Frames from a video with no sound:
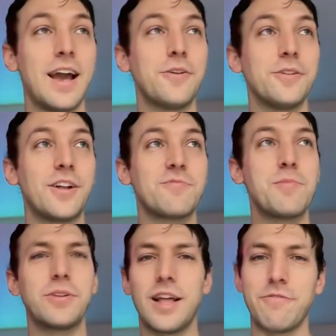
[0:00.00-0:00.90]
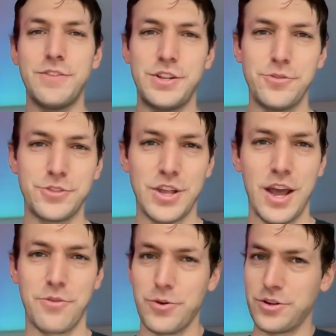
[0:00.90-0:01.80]
I know a lot of people are like, Vidyuu's
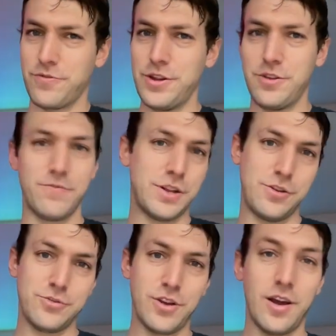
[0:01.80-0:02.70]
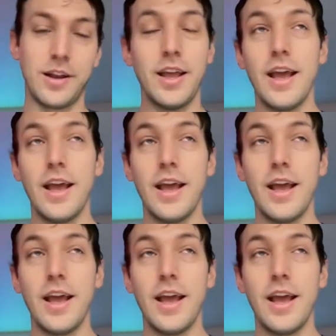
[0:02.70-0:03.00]
dead. Where's Vidyuu? Vidyuu's gone.